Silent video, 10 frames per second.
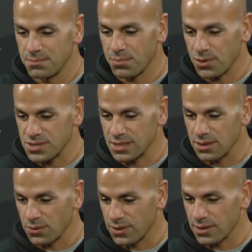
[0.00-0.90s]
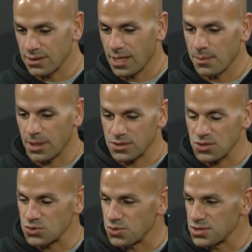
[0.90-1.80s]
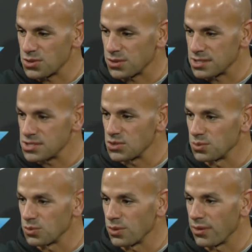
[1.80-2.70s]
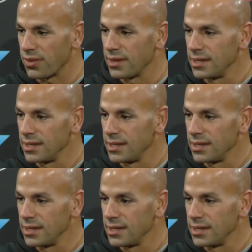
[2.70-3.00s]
personally and with the linebackers coach, we were so consumed with